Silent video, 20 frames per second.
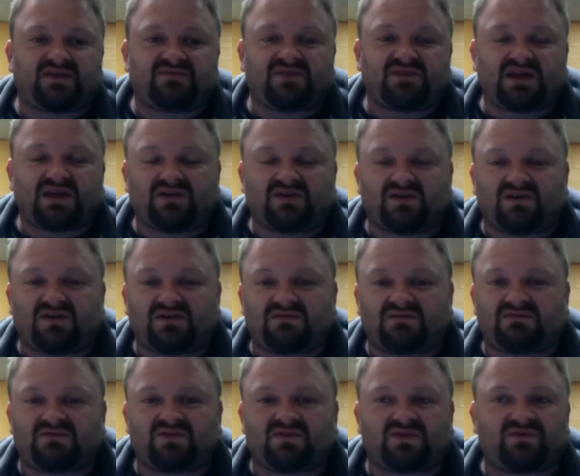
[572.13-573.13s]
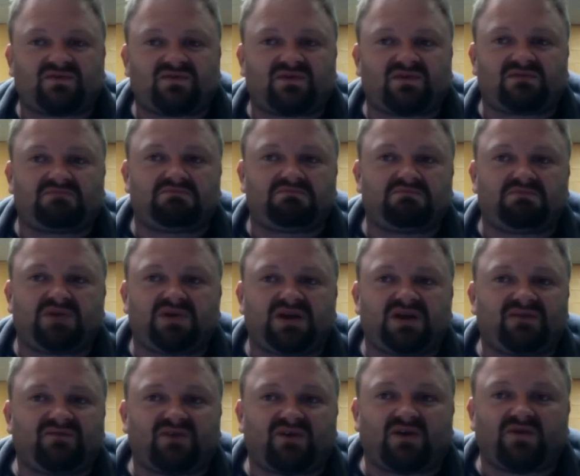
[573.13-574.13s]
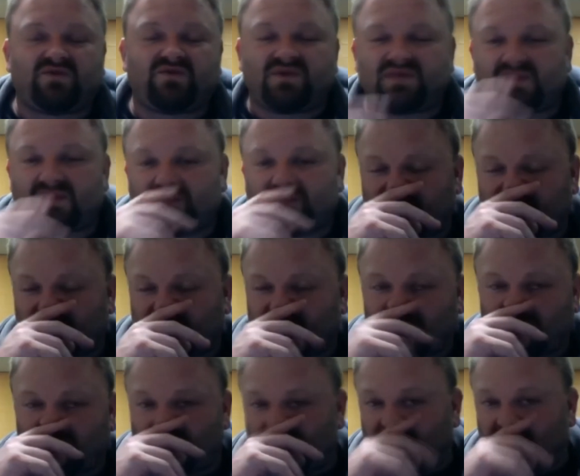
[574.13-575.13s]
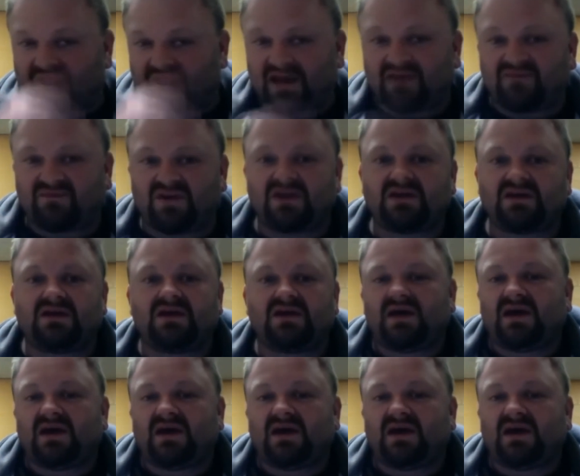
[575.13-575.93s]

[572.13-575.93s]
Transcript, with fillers: They've now got sort of been involved with Imperial Navy